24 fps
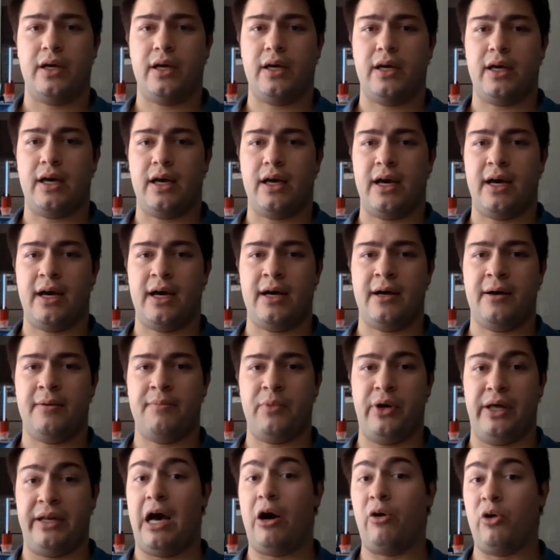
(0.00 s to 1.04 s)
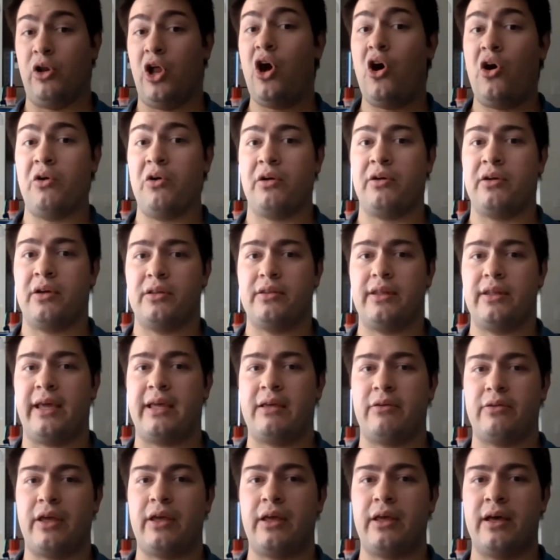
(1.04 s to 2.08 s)
and how long they
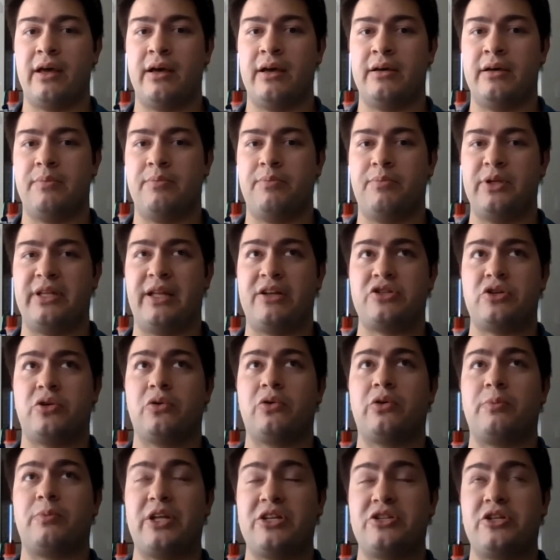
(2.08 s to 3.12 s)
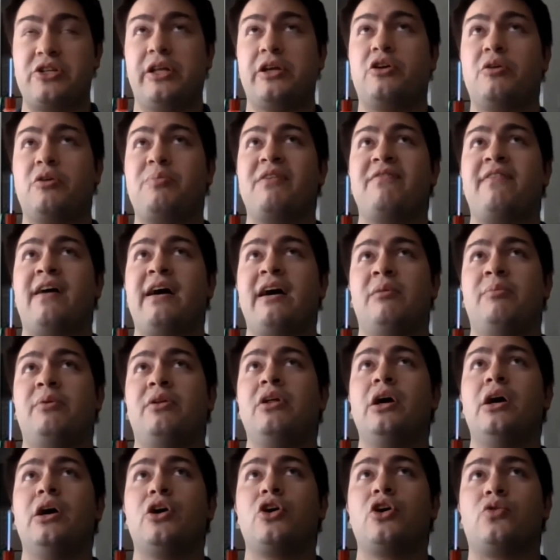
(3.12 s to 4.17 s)
potentially could be viable.
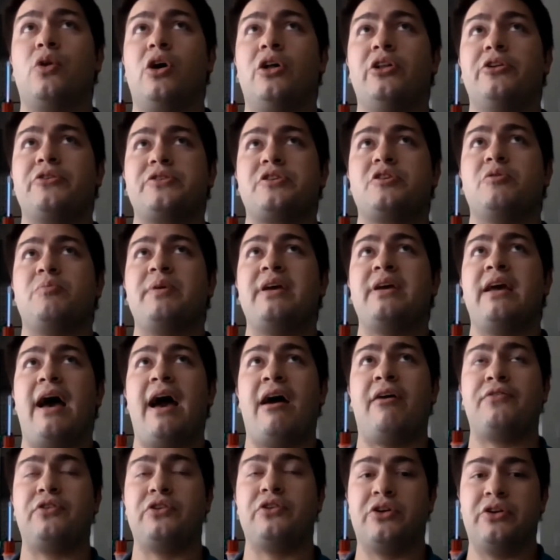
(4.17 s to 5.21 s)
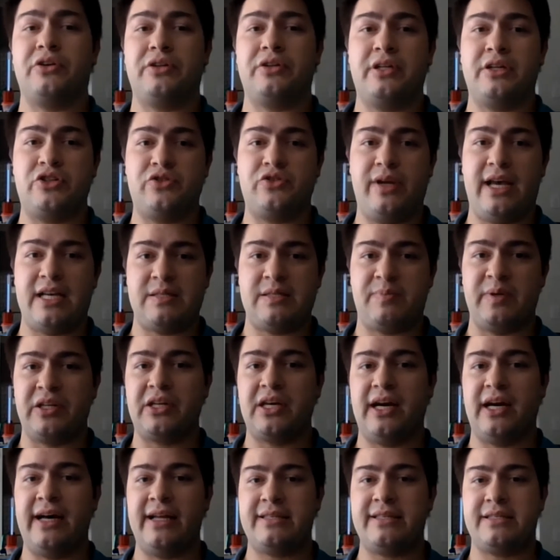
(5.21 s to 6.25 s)
Crawlers could be after the tree has been
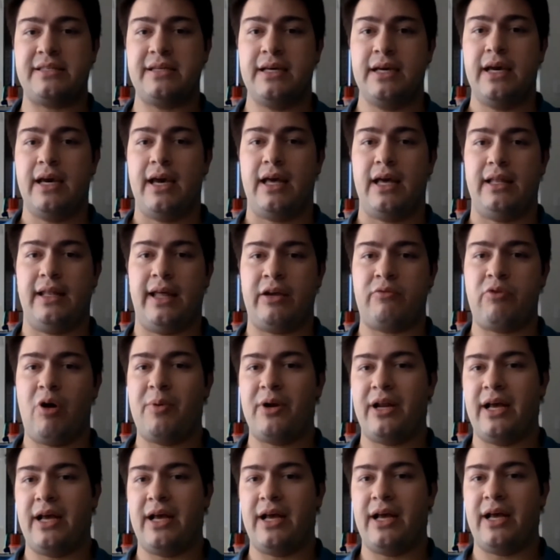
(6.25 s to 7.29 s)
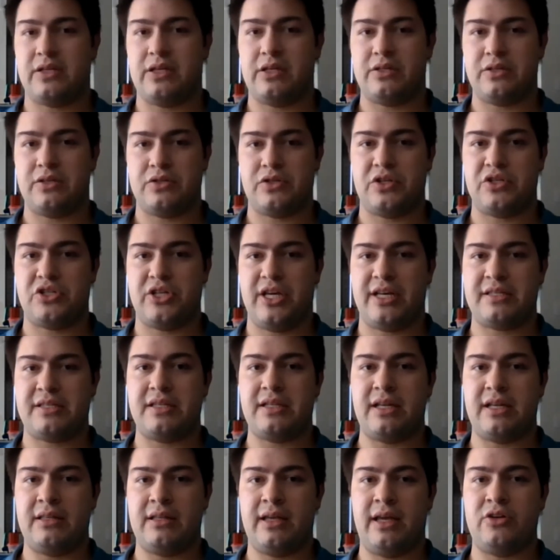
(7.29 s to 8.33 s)
cut, like Robert has
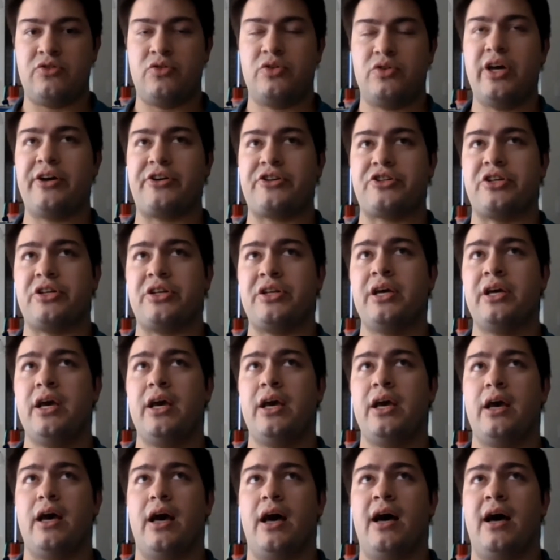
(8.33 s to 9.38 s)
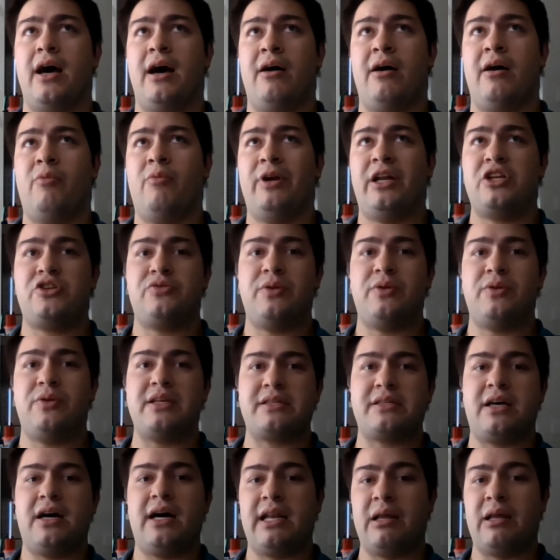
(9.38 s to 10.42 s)
suggested in the introduction. When a tree
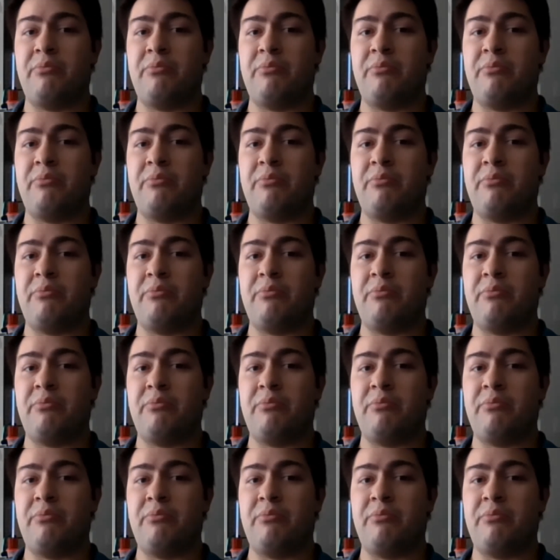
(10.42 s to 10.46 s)
is cut and